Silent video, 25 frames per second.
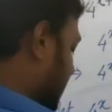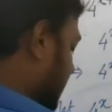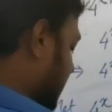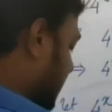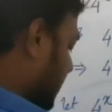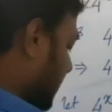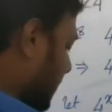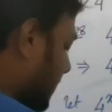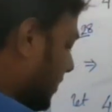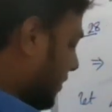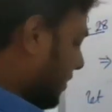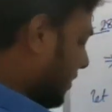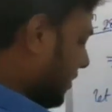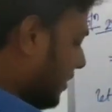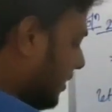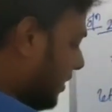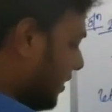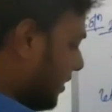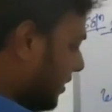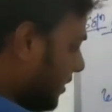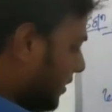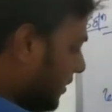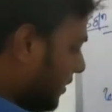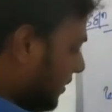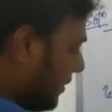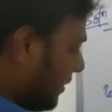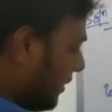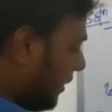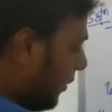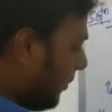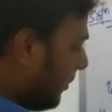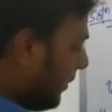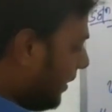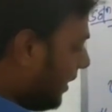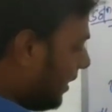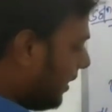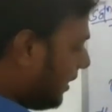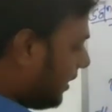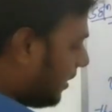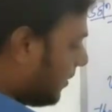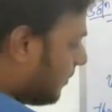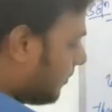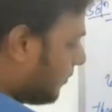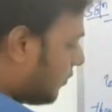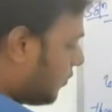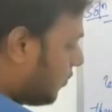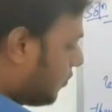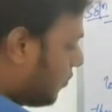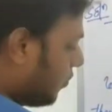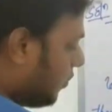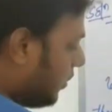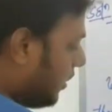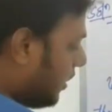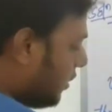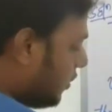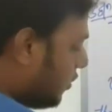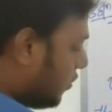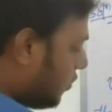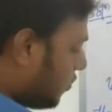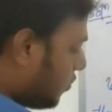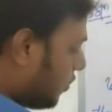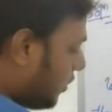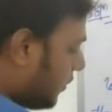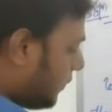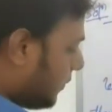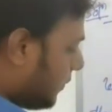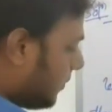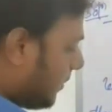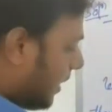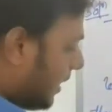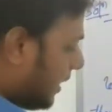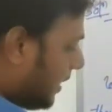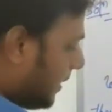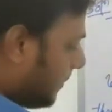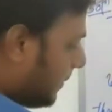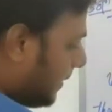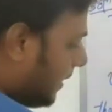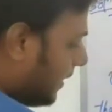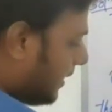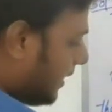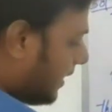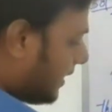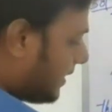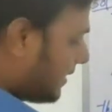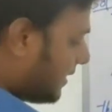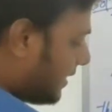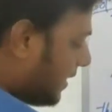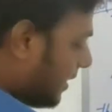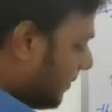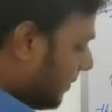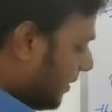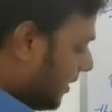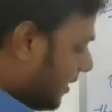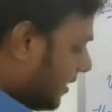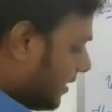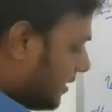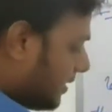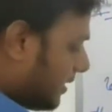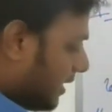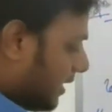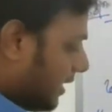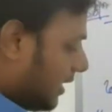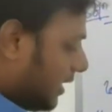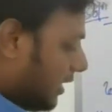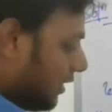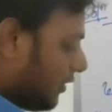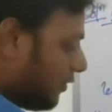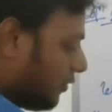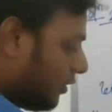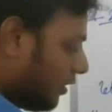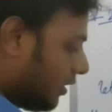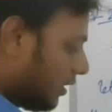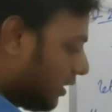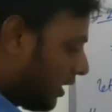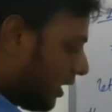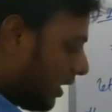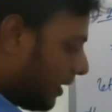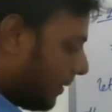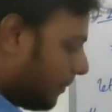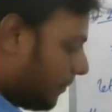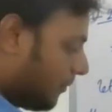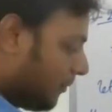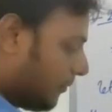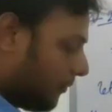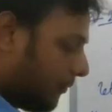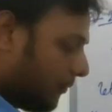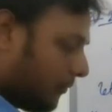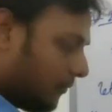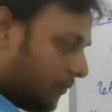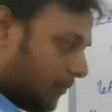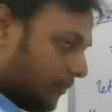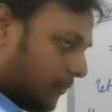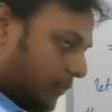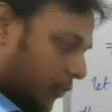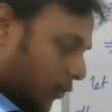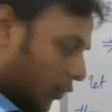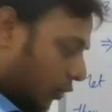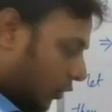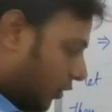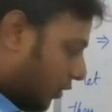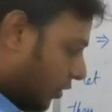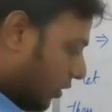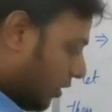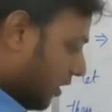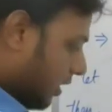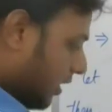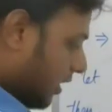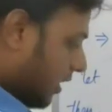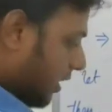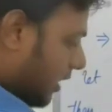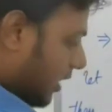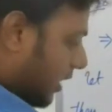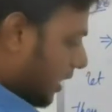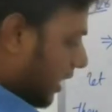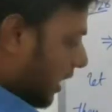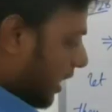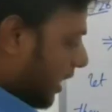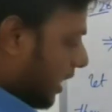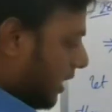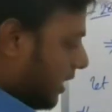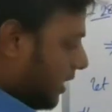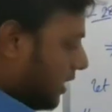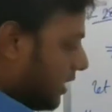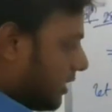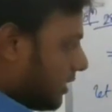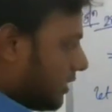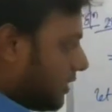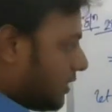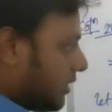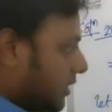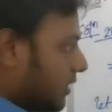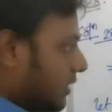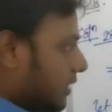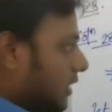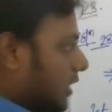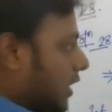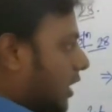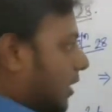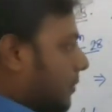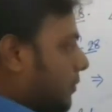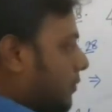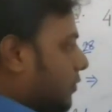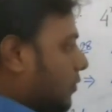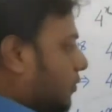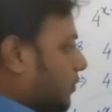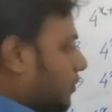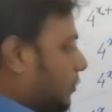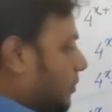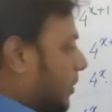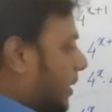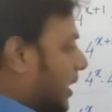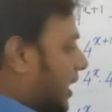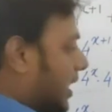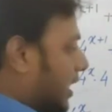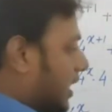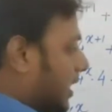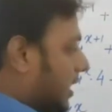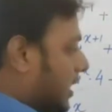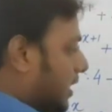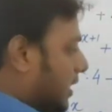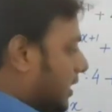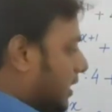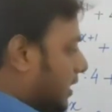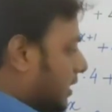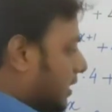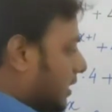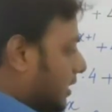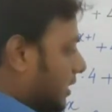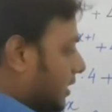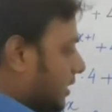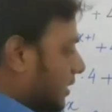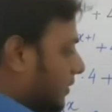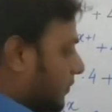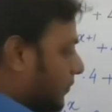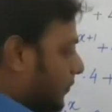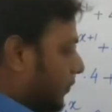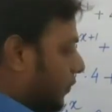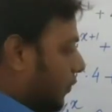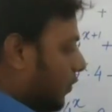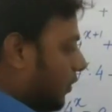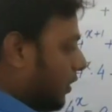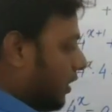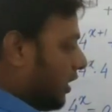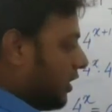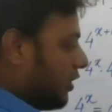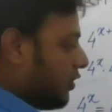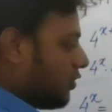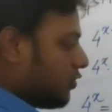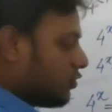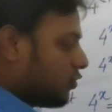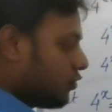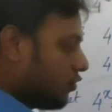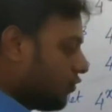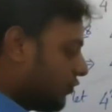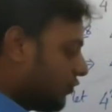Okay, now middle term 2 into 2, if you multiply the extremities then it will come 4, and you have to break 4 into 2